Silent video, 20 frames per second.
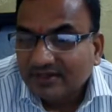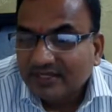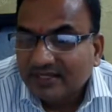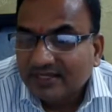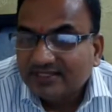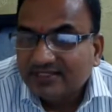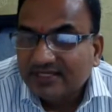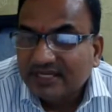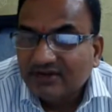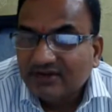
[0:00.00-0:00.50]

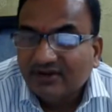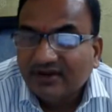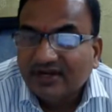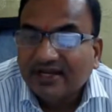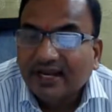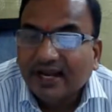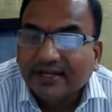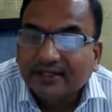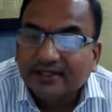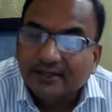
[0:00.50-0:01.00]
he is
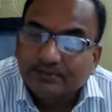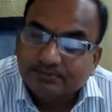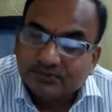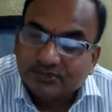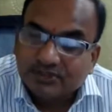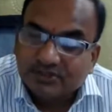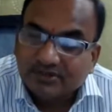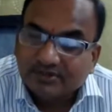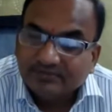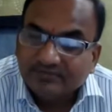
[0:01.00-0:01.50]
equally
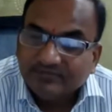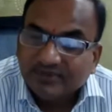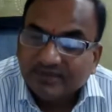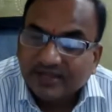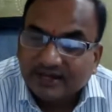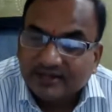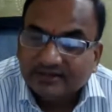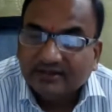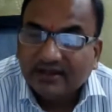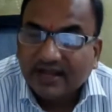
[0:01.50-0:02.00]
adept
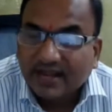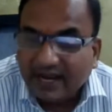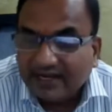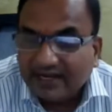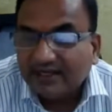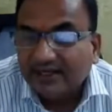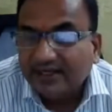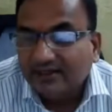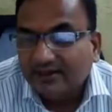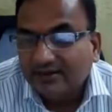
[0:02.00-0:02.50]
at
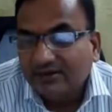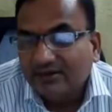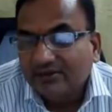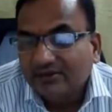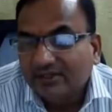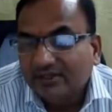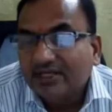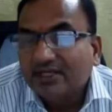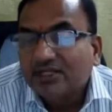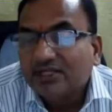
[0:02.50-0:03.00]
handling
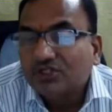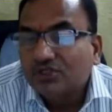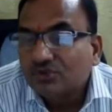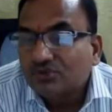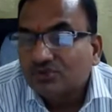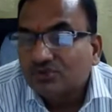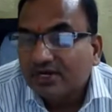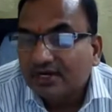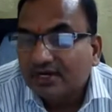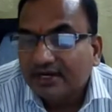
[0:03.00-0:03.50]
the
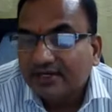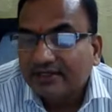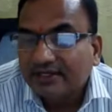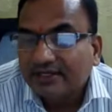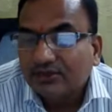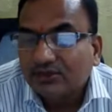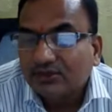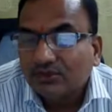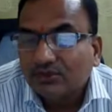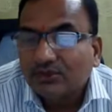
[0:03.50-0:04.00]
issues
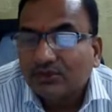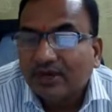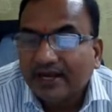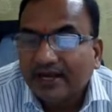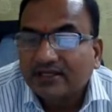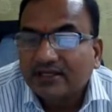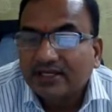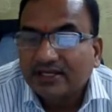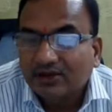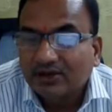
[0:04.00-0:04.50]
relating to
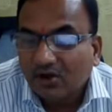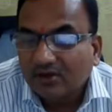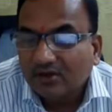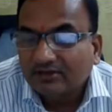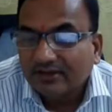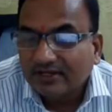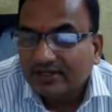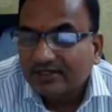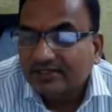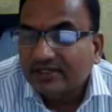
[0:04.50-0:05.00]
IT law,
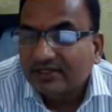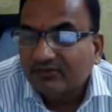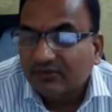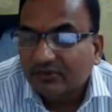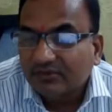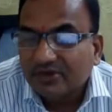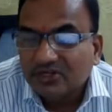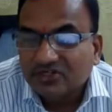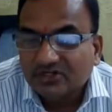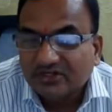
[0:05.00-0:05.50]
that is
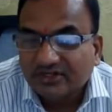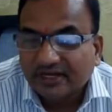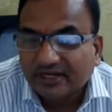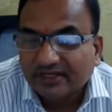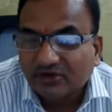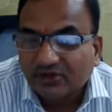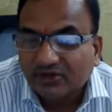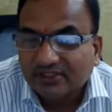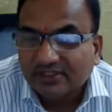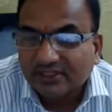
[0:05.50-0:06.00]
information
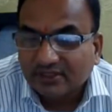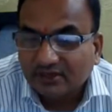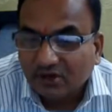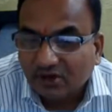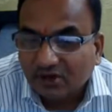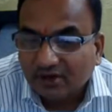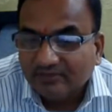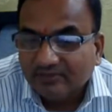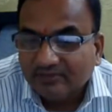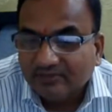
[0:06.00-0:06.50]
technology
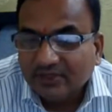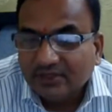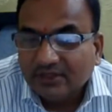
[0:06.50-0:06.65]
law,